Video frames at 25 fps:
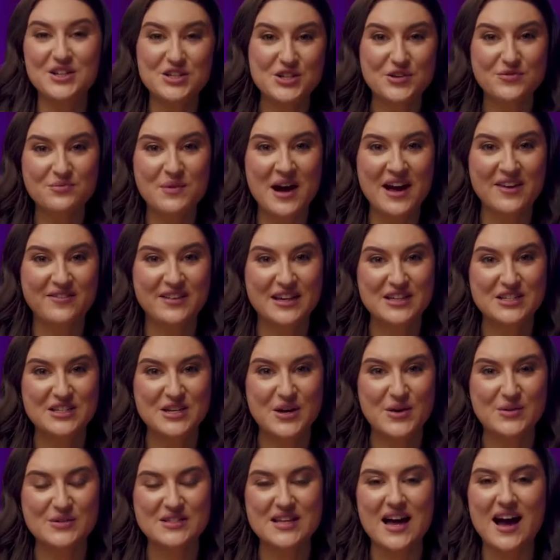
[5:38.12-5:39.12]
each of my
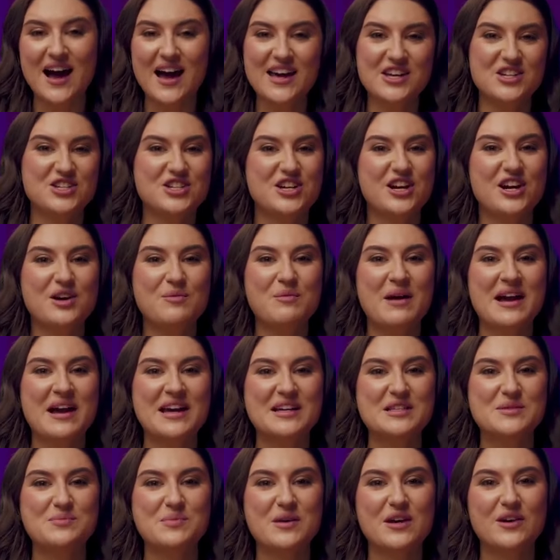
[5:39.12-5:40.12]
videos, I share my
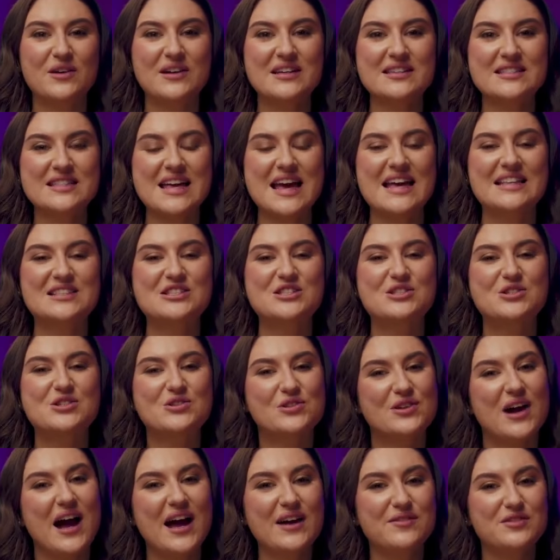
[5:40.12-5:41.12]
experience and
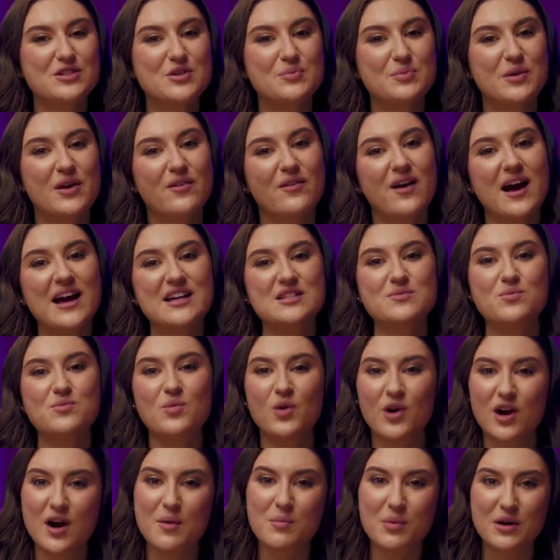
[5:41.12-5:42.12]
strive to provide
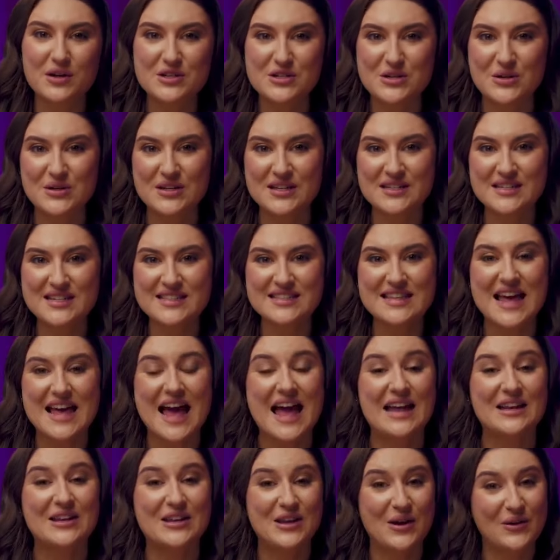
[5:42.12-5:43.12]
more opportunities
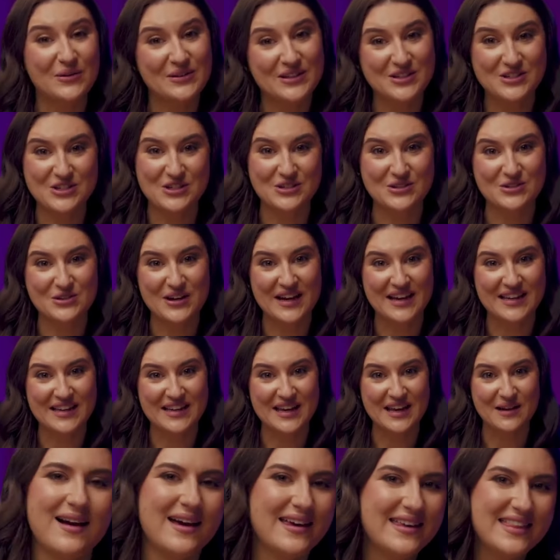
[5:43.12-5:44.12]
and knowledge in
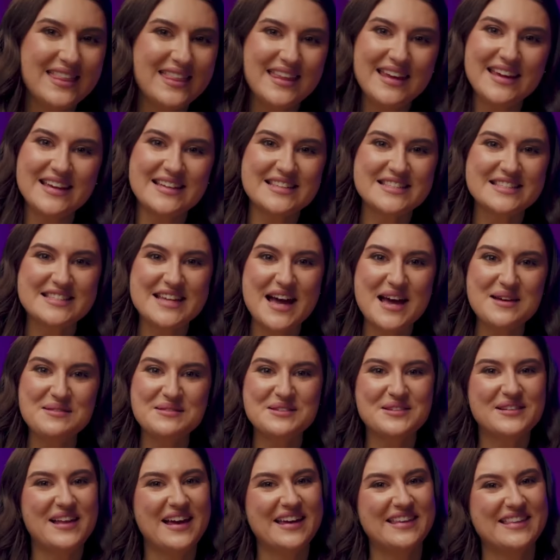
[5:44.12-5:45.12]
trading. I think it's time
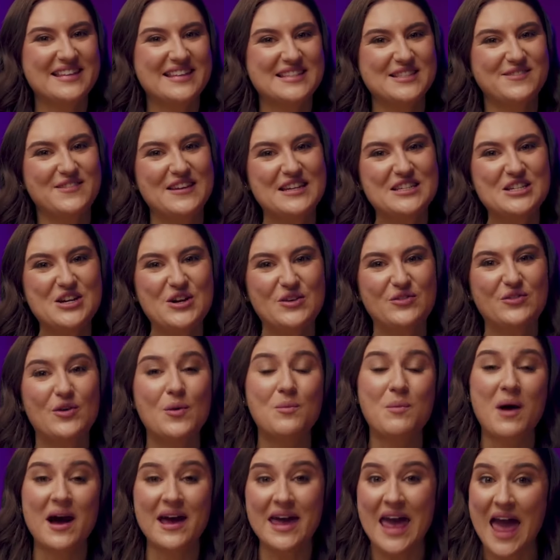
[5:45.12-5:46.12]
to like this video
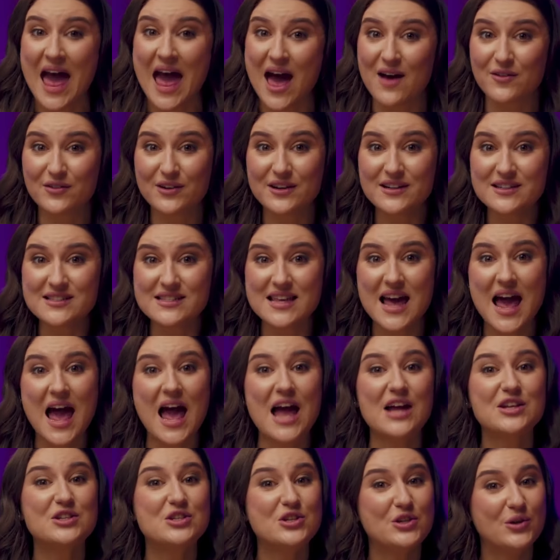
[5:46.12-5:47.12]
for my efforts
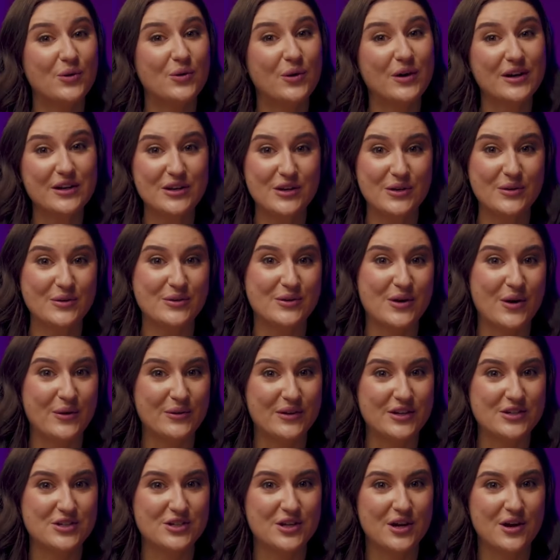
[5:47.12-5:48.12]
and your new
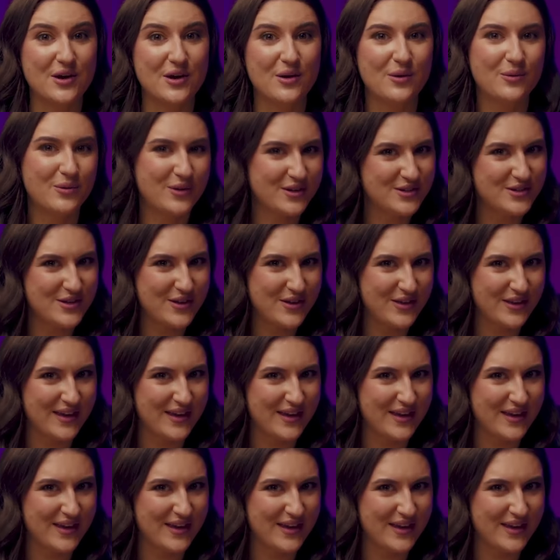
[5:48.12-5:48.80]
knowledge. What do you